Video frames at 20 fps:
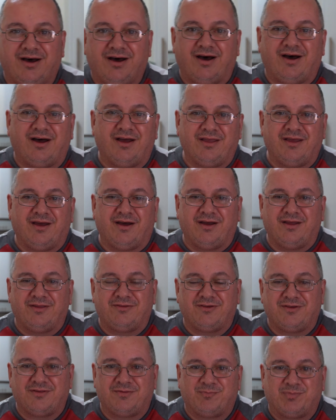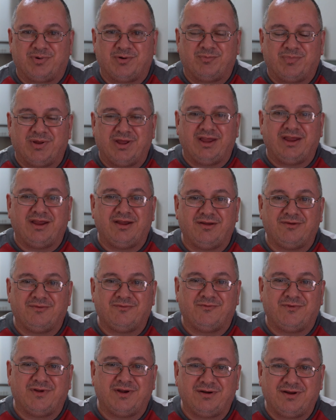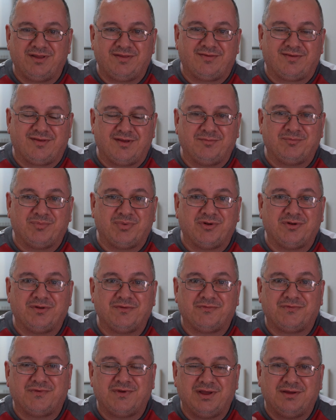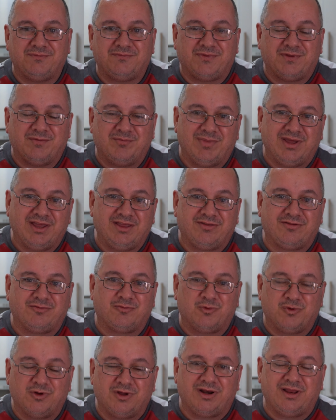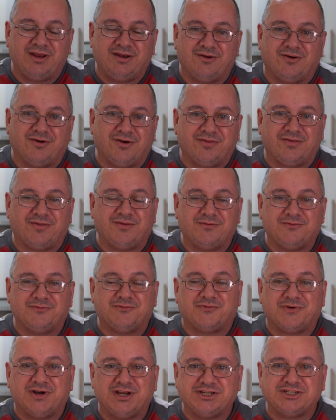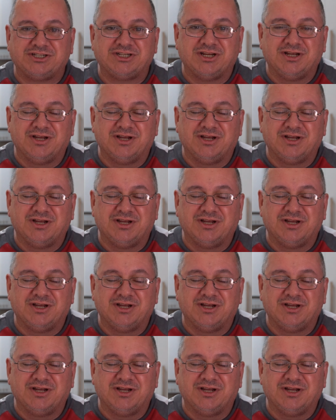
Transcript: I just prepare very simple. If the meat's really nice and fresh,